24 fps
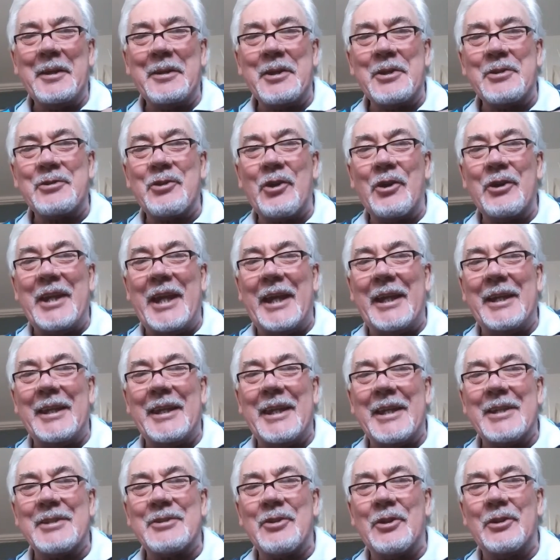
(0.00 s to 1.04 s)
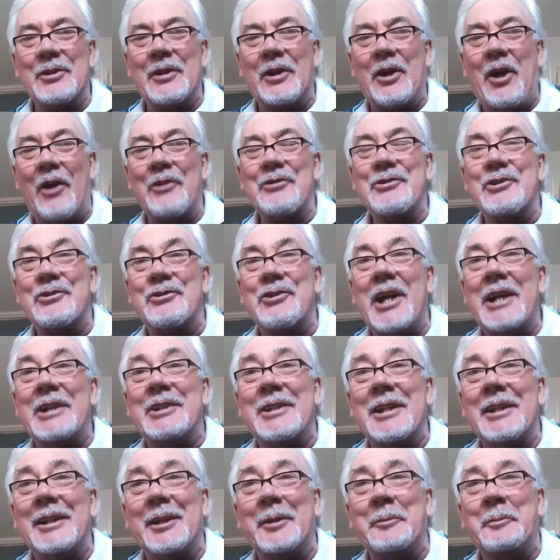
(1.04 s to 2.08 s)
destroy their sort of concentrate
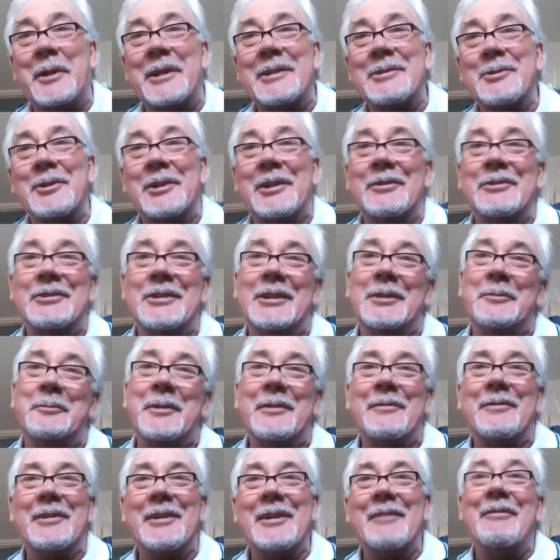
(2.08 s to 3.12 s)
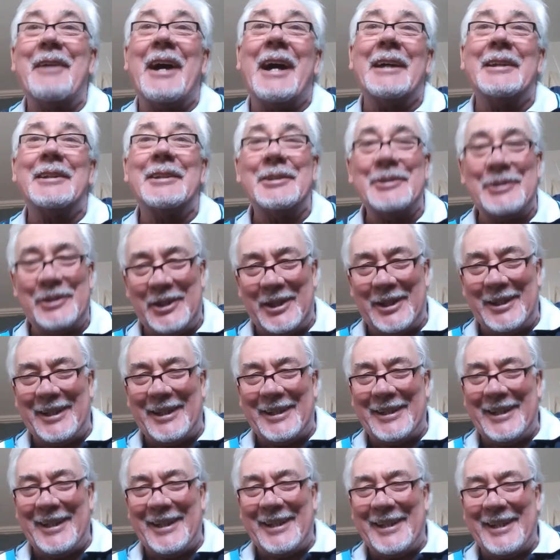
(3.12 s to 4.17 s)
a little bit, so it gives you a little bit of an advantage.
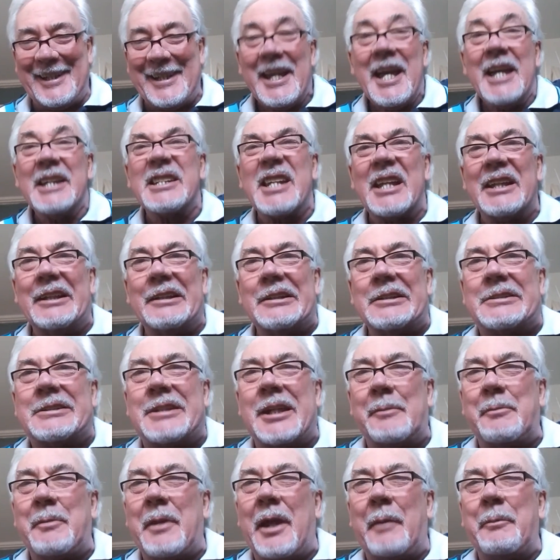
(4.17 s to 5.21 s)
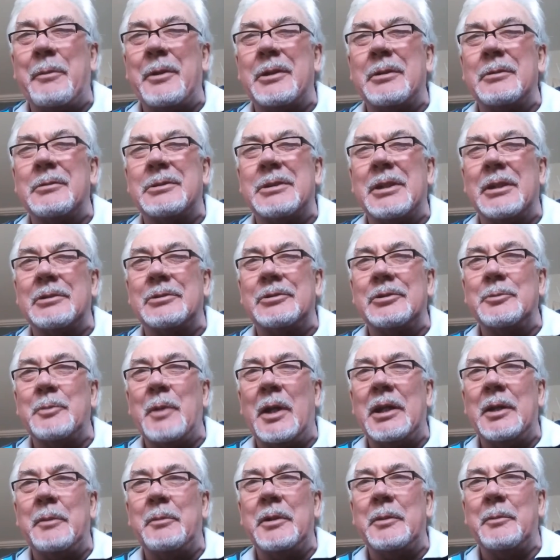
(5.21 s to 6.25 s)
It's a little tip that, but don't tell too
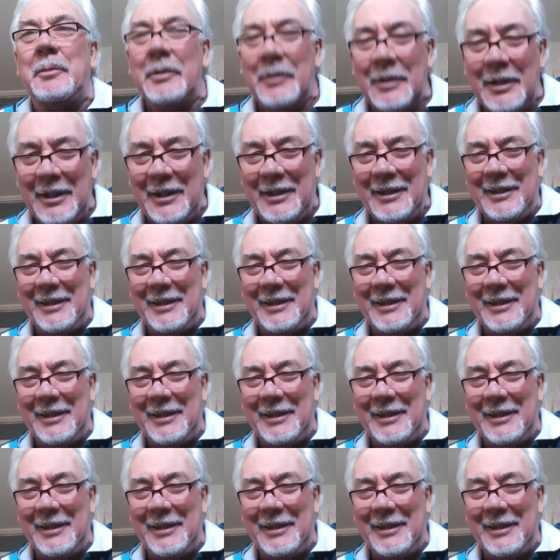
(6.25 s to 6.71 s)
many people.